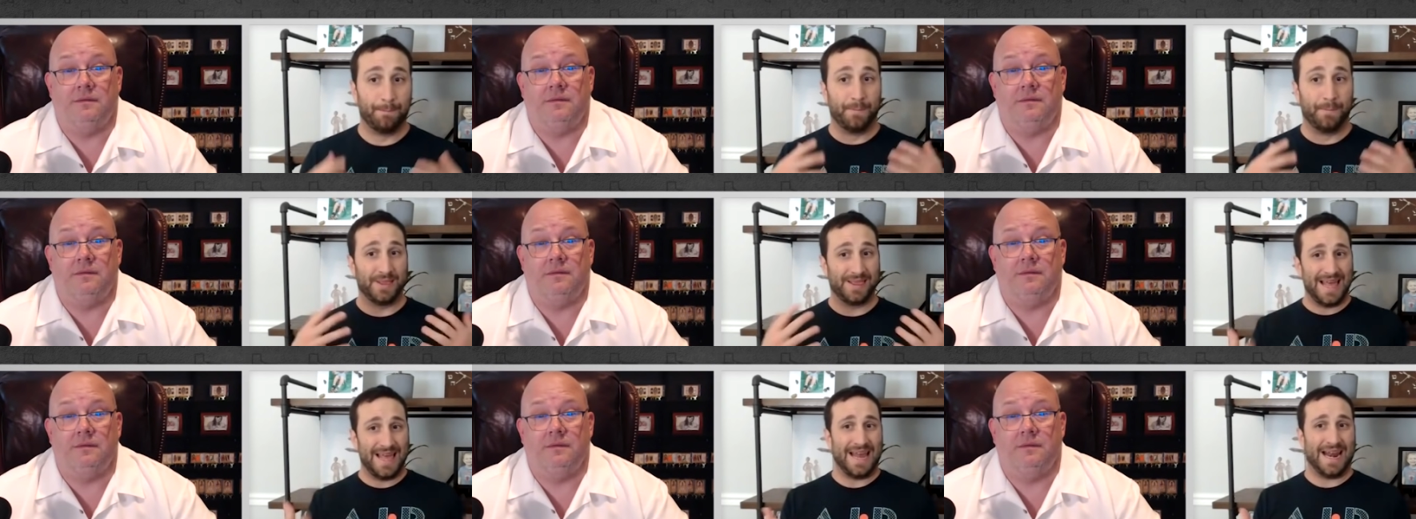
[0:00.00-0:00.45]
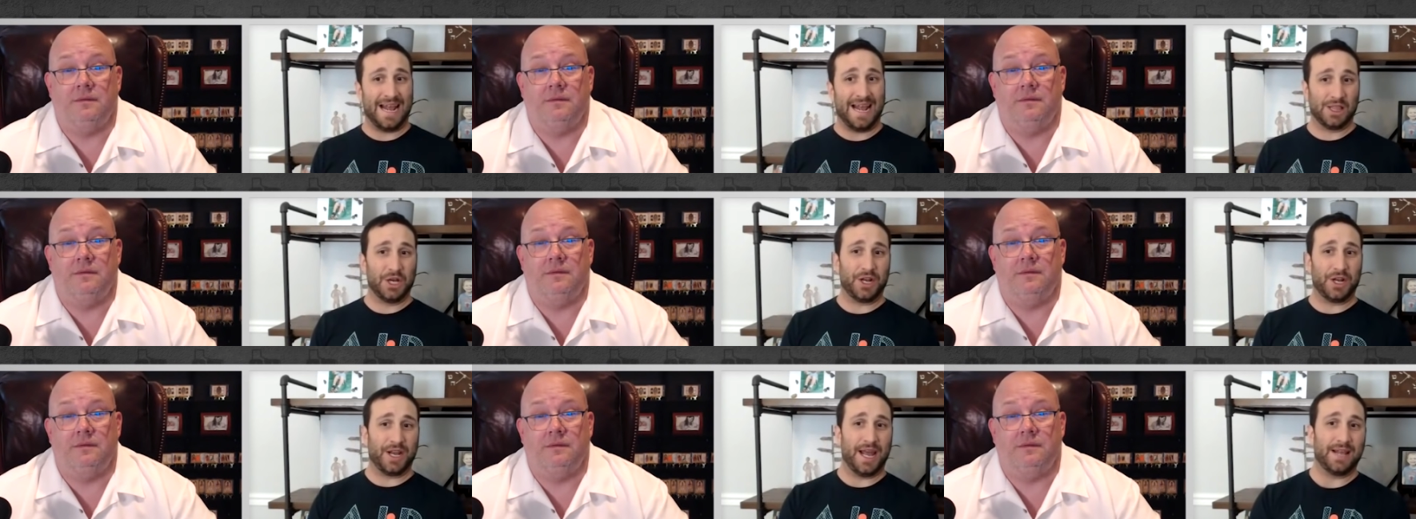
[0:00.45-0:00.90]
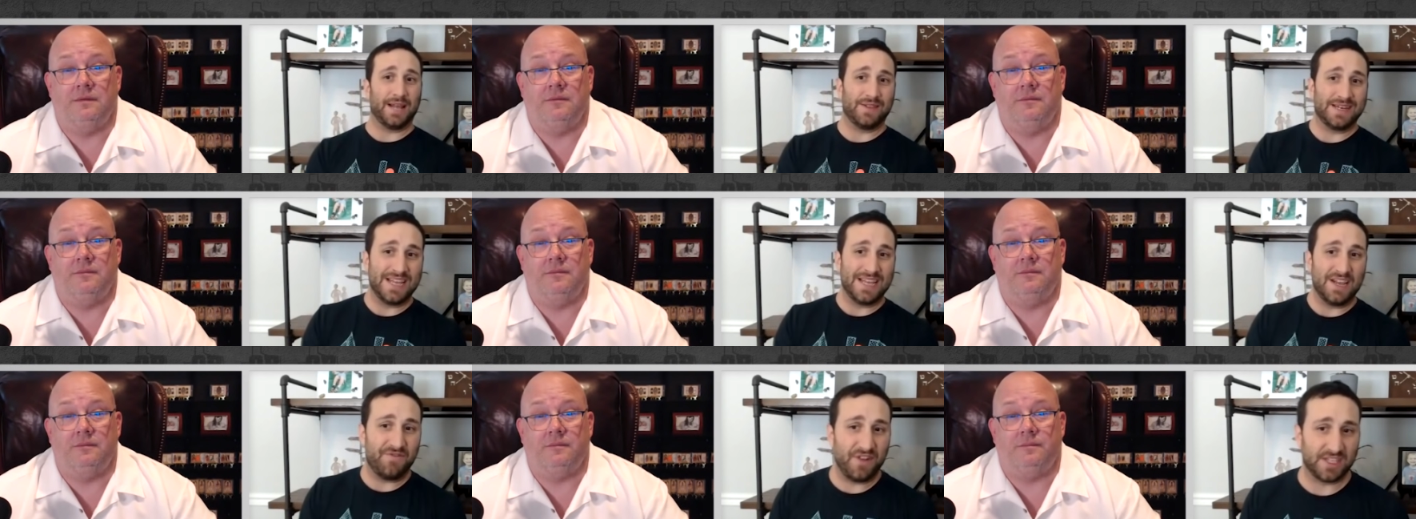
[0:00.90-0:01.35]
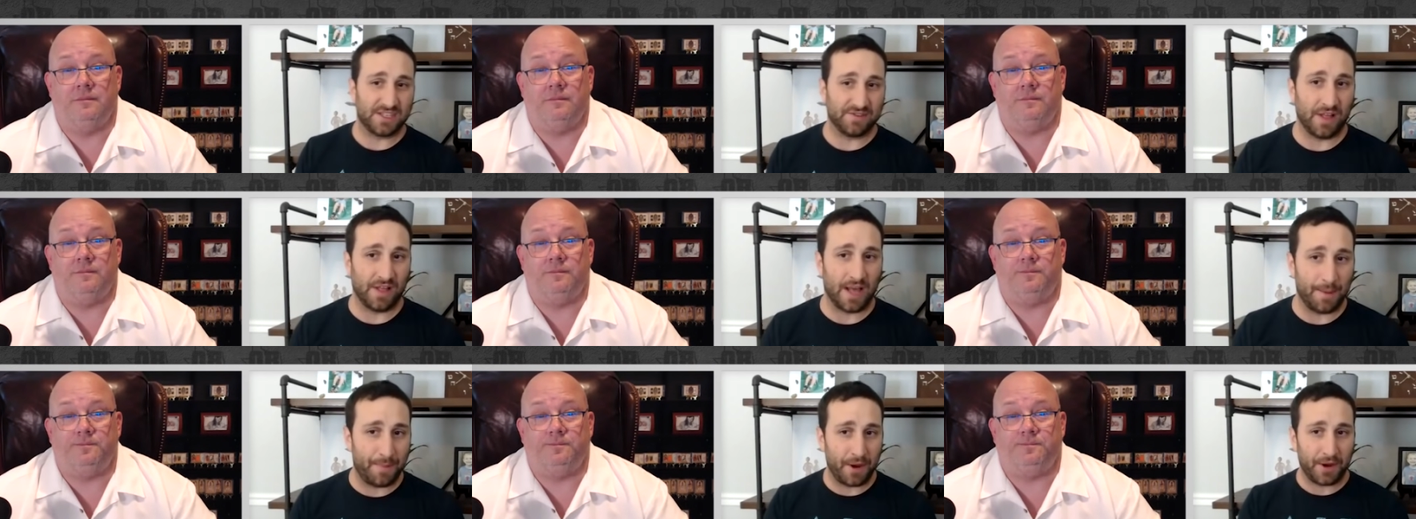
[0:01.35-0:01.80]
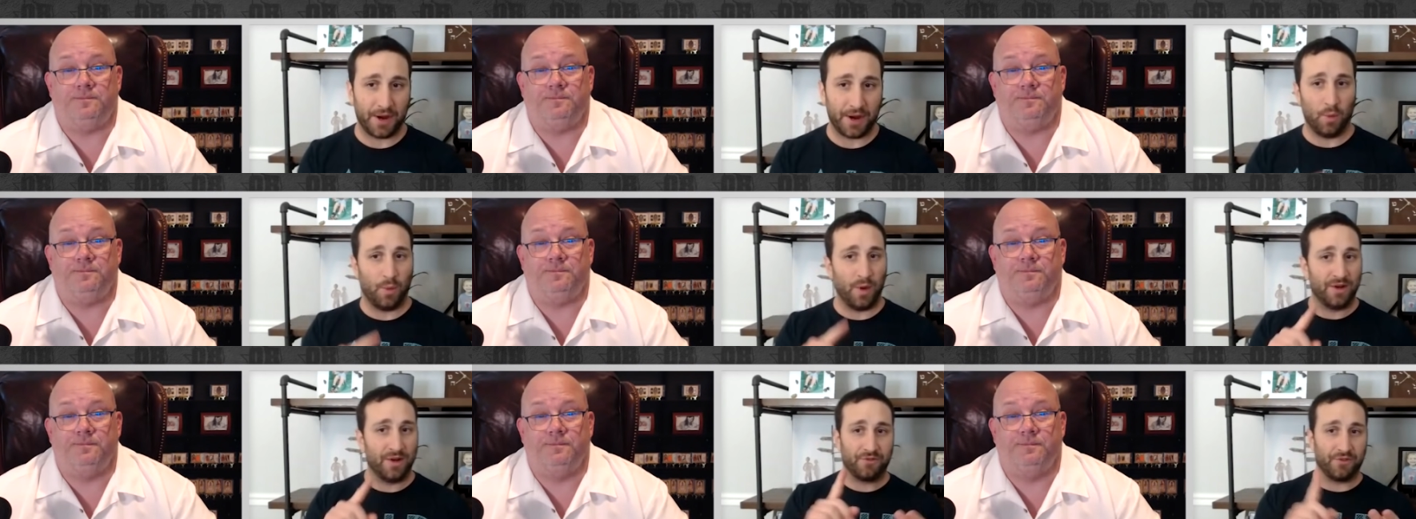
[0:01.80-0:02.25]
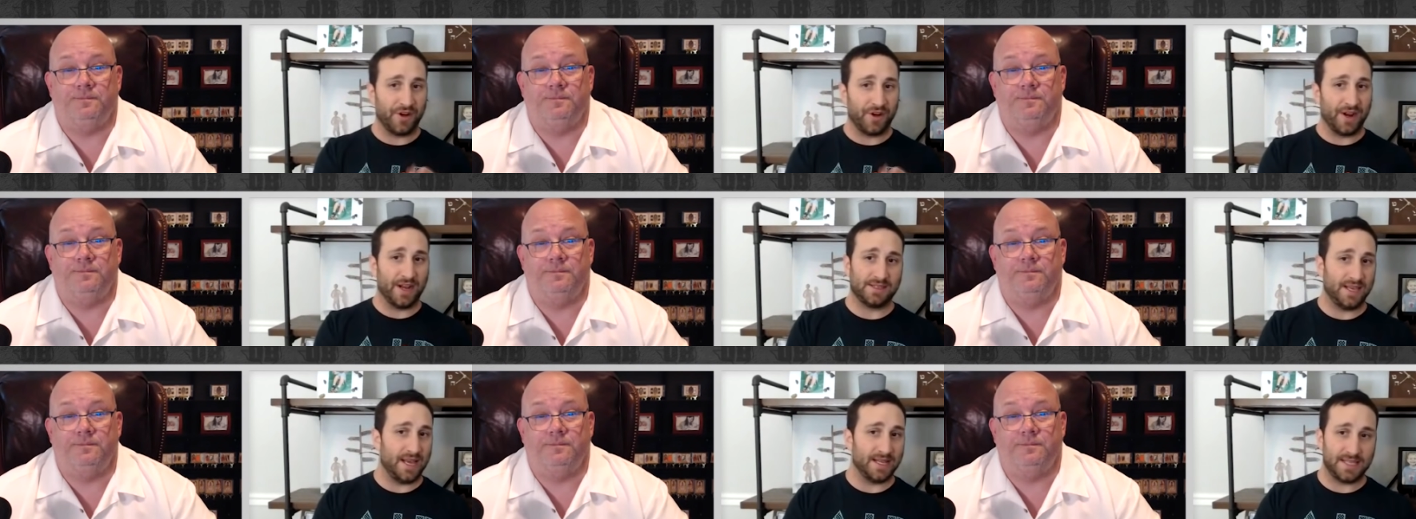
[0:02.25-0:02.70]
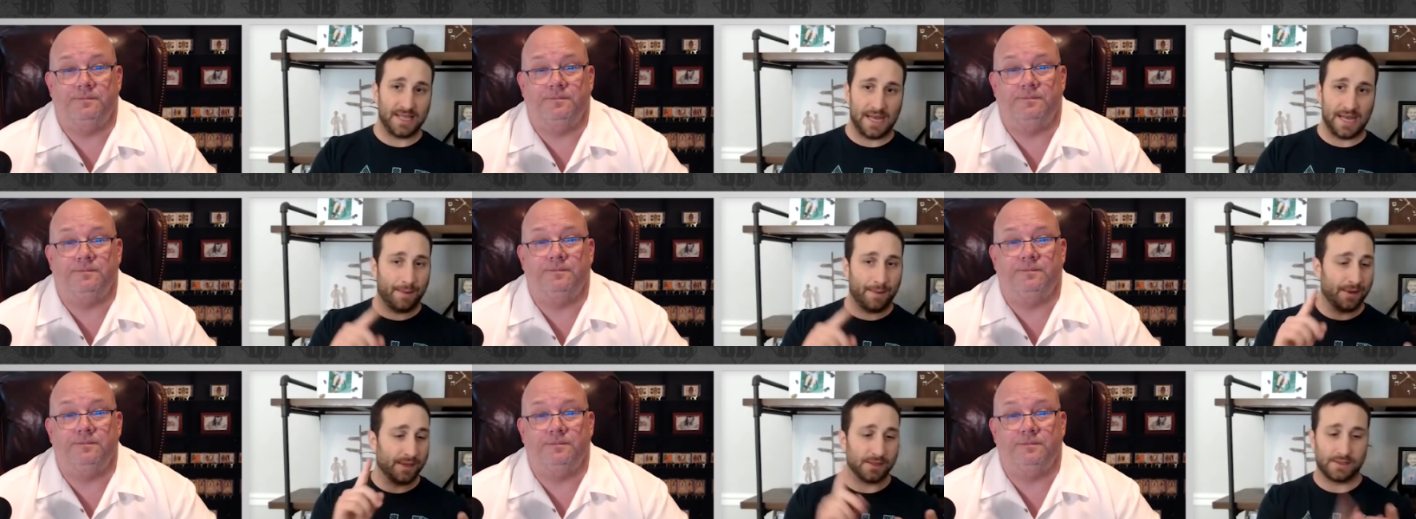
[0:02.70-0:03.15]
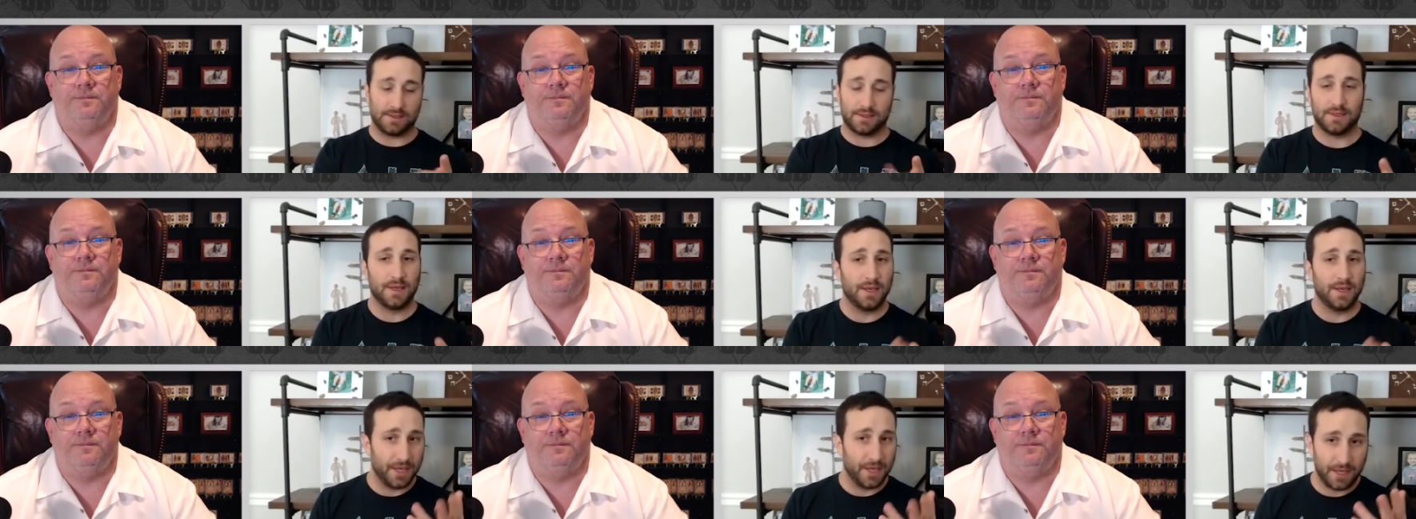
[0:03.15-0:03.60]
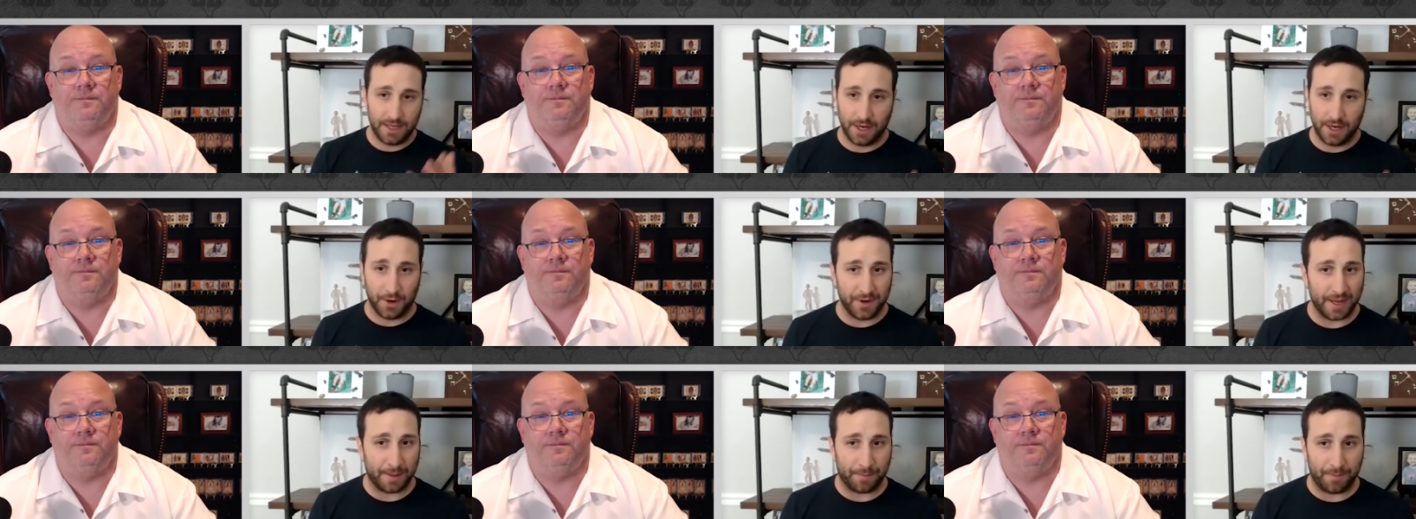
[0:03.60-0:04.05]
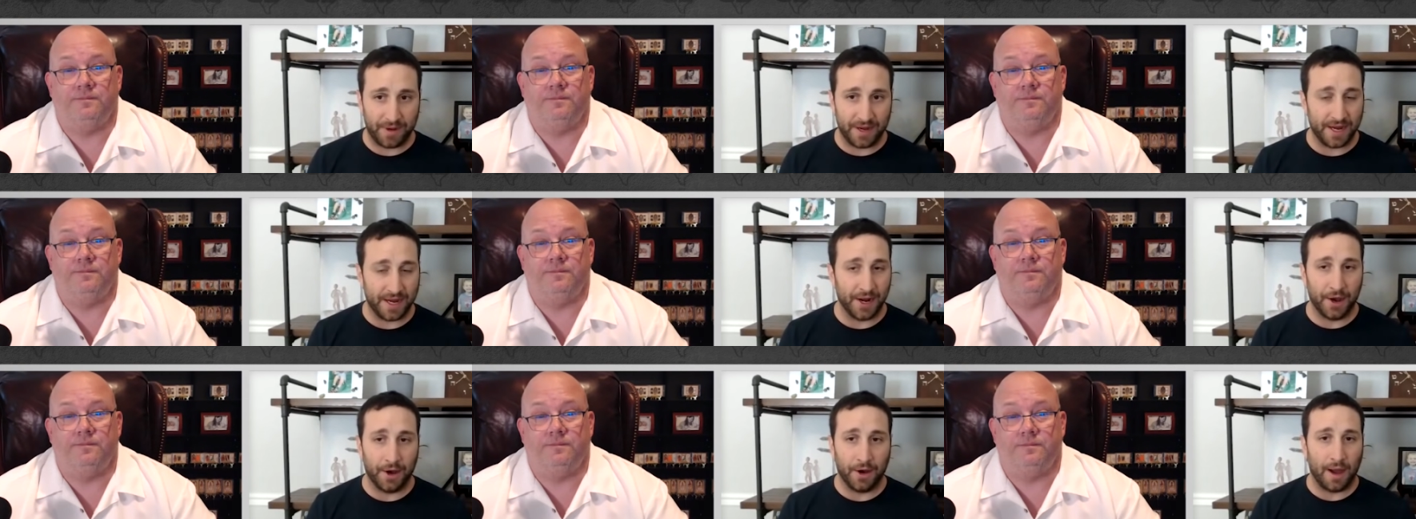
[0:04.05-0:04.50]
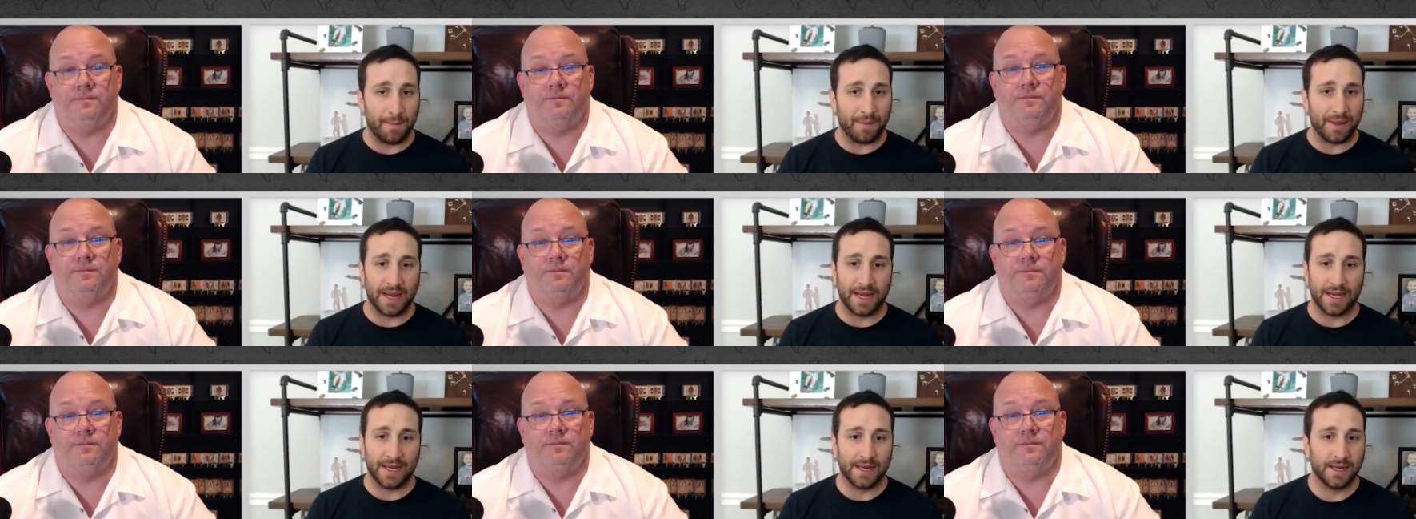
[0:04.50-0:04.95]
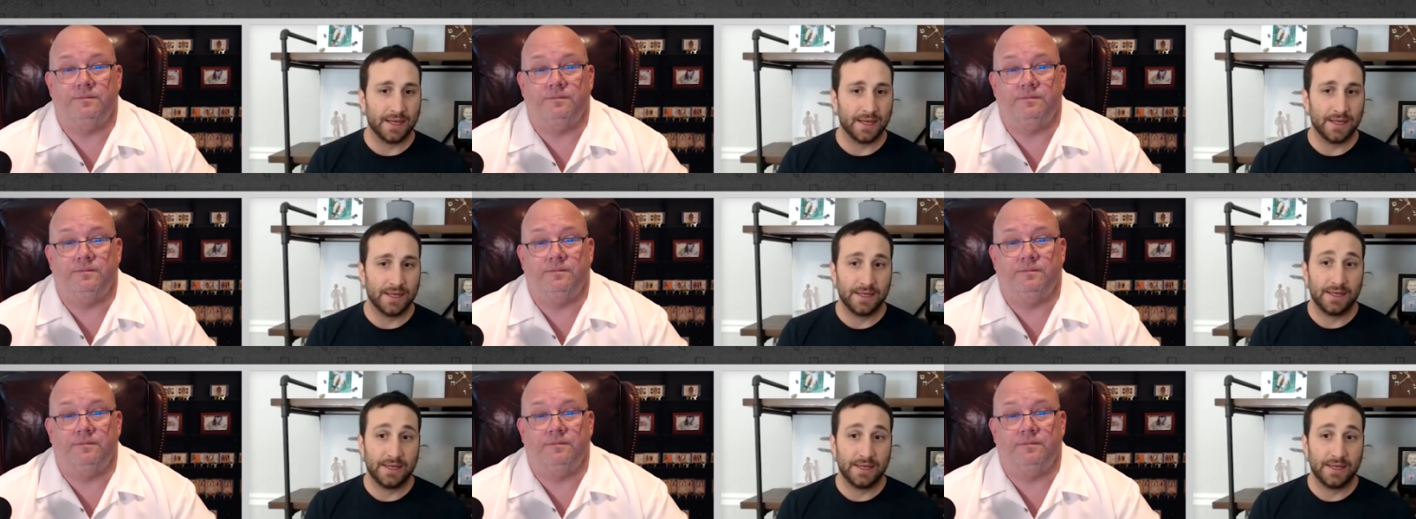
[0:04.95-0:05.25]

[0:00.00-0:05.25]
Speaker 1: But then I look at the defensive line, Perry Winfrey, Isaiah Thomas, you know, Nick Bonitto. I mean,